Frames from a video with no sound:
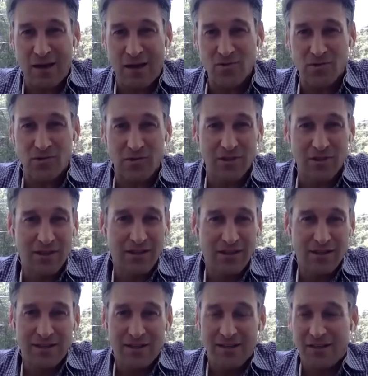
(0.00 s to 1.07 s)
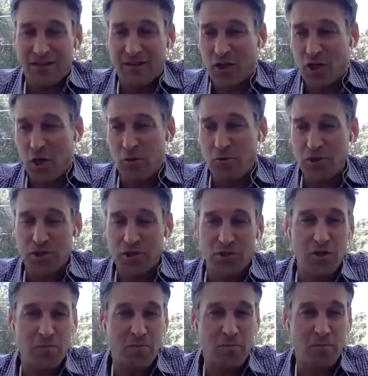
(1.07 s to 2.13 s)
counsel coach the
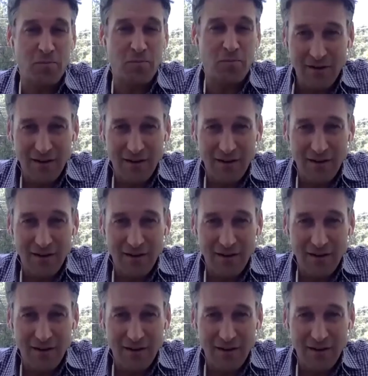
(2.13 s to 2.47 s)
deponent.